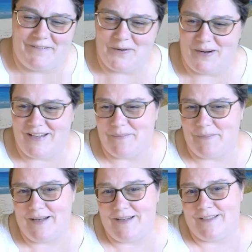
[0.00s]
quite
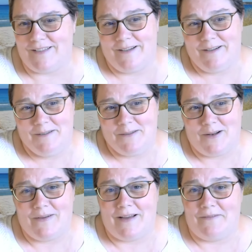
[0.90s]
committed to Zotero, so now I have